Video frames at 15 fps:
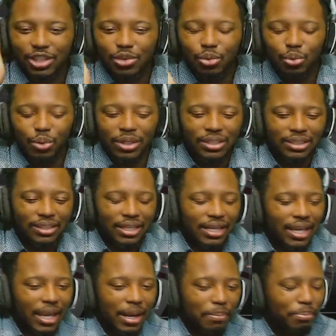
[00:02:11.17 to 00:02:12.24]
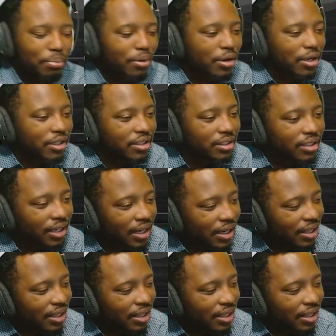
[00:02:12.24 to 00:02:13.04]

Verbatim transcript: twisted and pushed